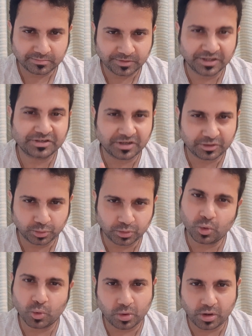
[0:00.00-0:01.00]
He stuck to the
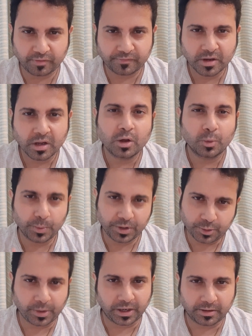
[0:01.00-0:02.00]
goal of
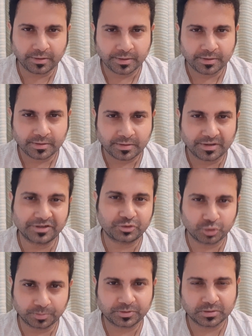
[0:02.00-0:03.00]
withdrawing his
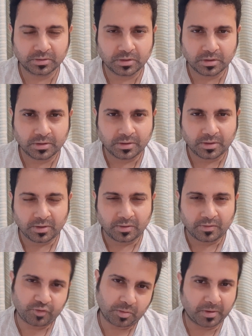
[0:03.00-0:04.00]
troops
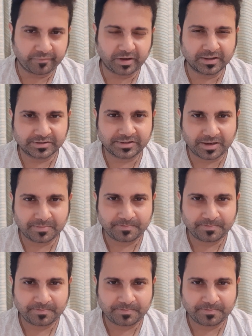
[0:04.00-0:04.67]
from Afghanistan.